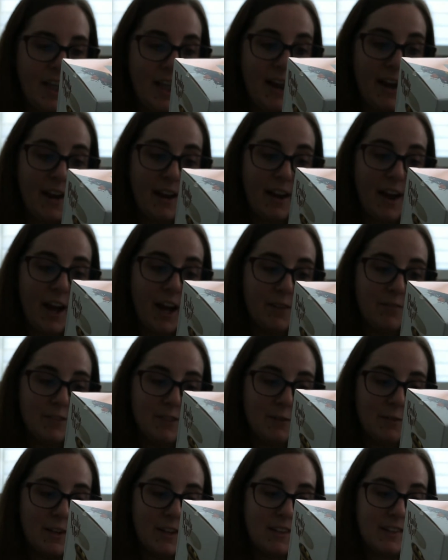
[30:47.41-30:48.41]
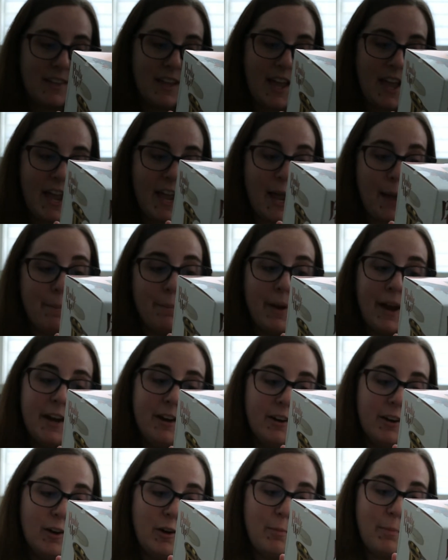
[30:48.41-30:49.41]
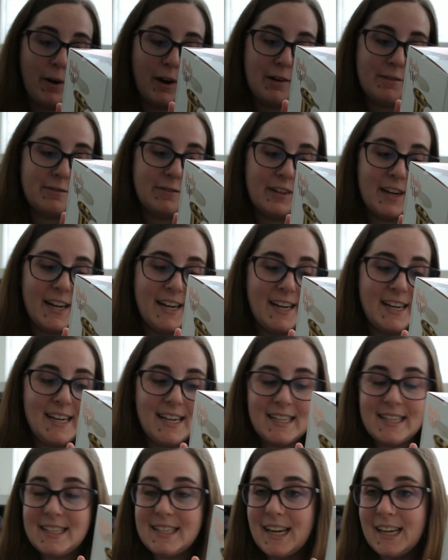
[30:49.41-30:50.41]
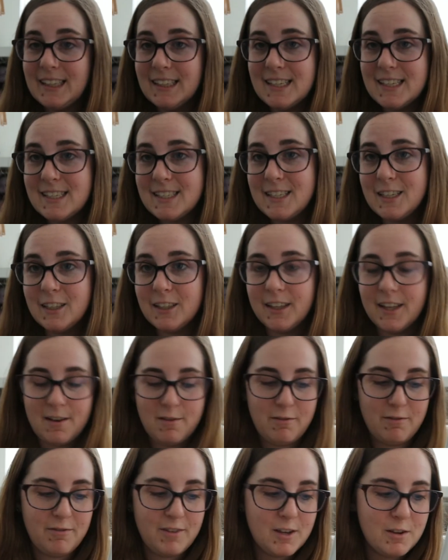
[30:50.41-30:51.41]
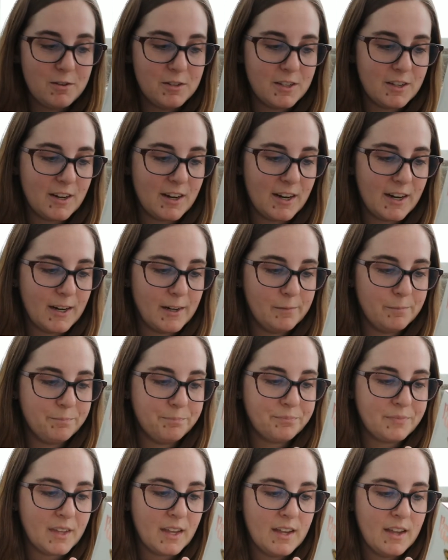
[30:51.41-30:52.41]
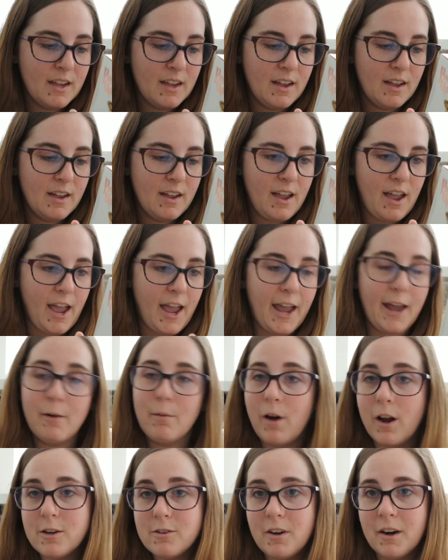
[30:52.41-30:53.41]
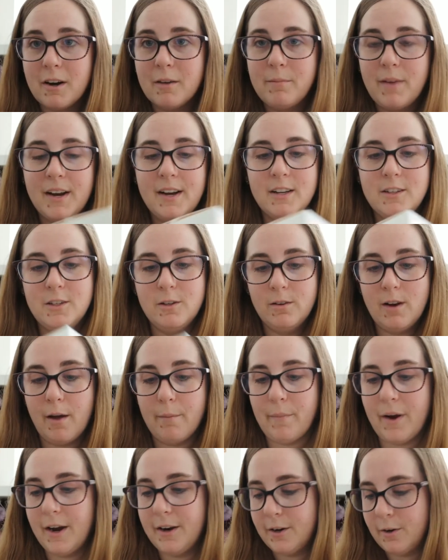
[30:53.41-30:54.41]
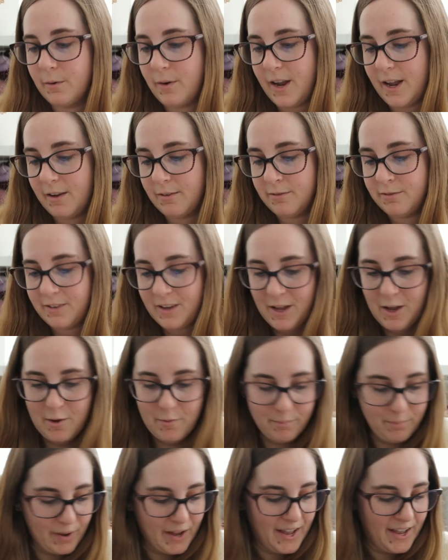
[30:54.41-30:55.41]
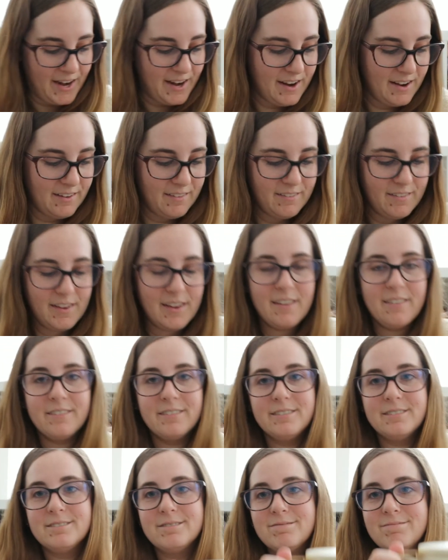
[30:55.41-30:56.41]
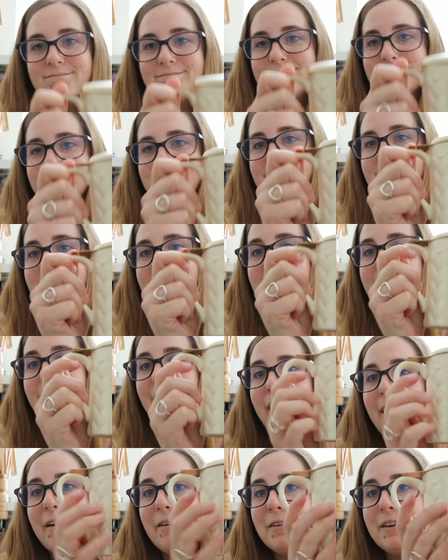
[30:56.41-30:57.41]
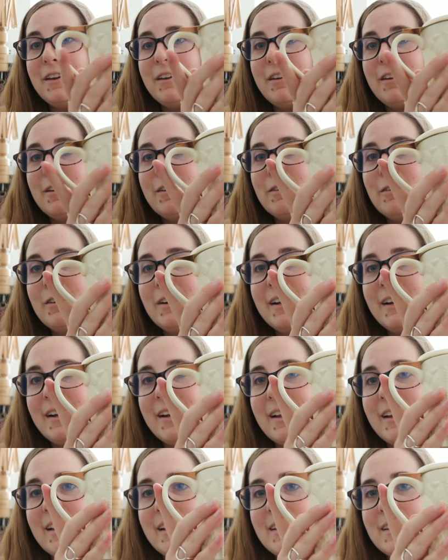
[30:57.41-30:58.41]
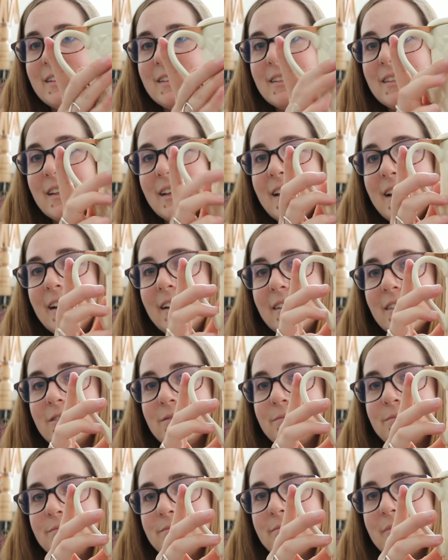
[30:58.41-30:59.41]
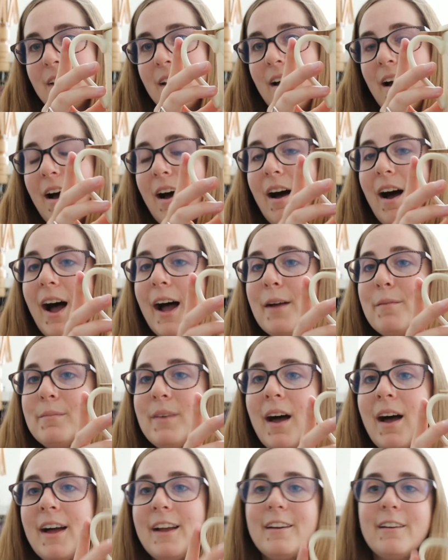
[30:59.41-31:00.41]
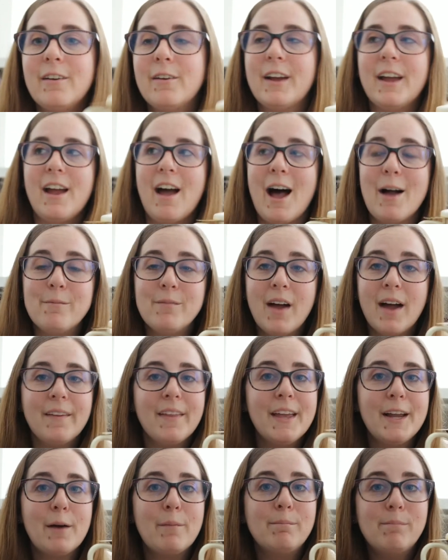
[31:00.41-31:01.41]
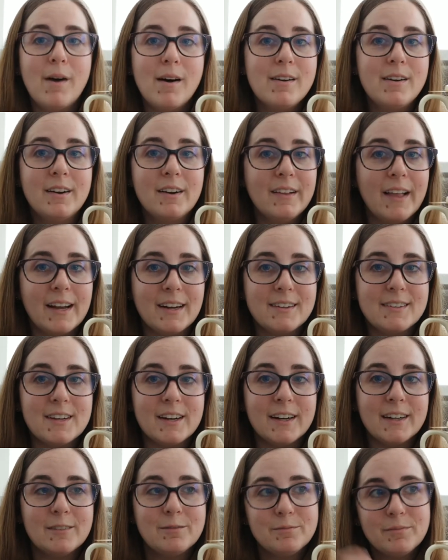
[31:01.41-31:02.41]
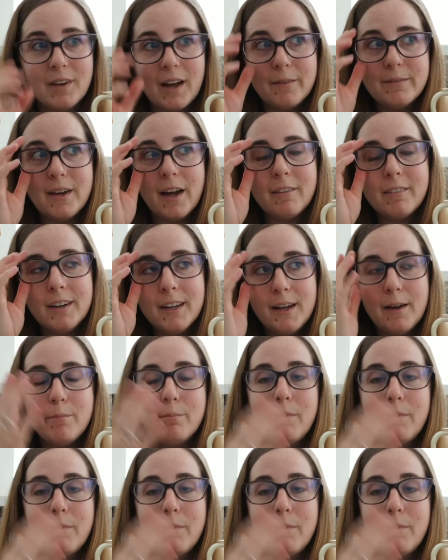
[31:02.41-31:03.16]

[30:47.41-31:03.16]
and it comes with a micro perforated stainless steel infuser. Hand wash recommended, do not microwave. But look how cute it is. Like I'm not, okay, I'm not like a mug collector. I'm not really